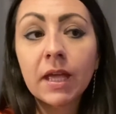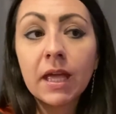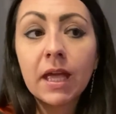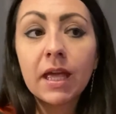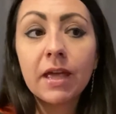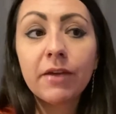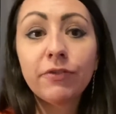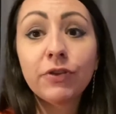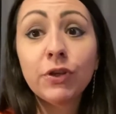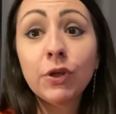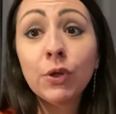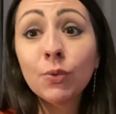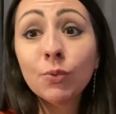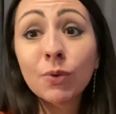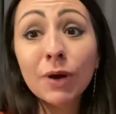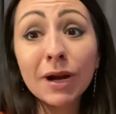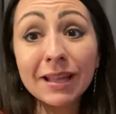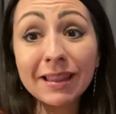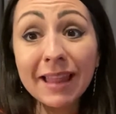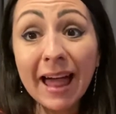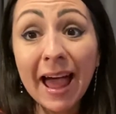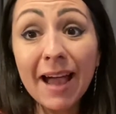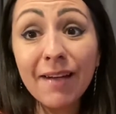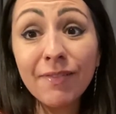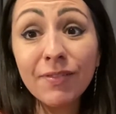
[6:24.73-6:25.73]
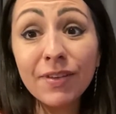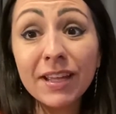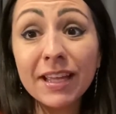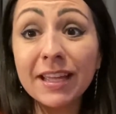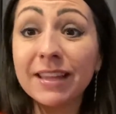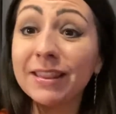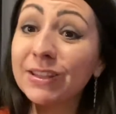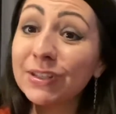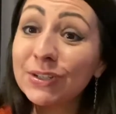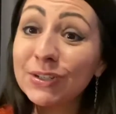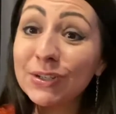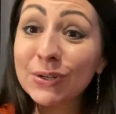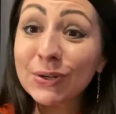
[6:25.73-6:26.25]
if you were alive
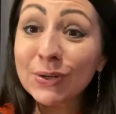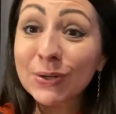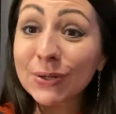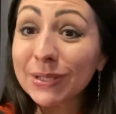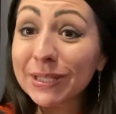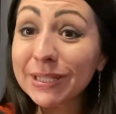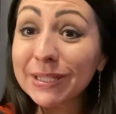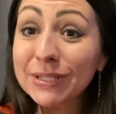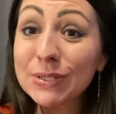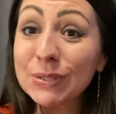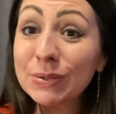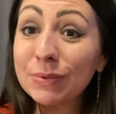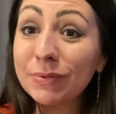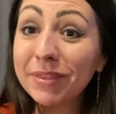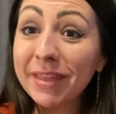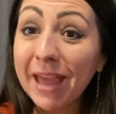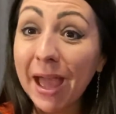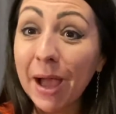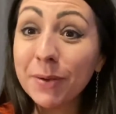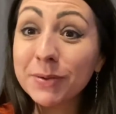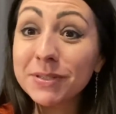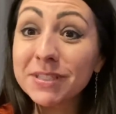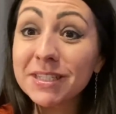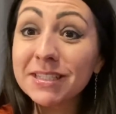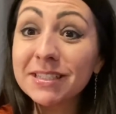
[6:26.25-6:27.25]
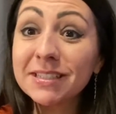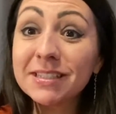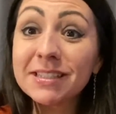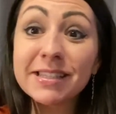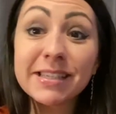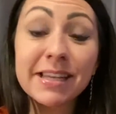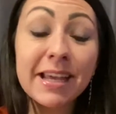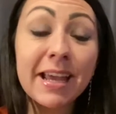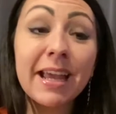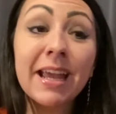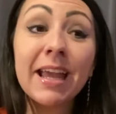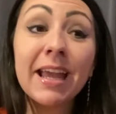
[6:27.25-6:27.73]
in the early 2000s,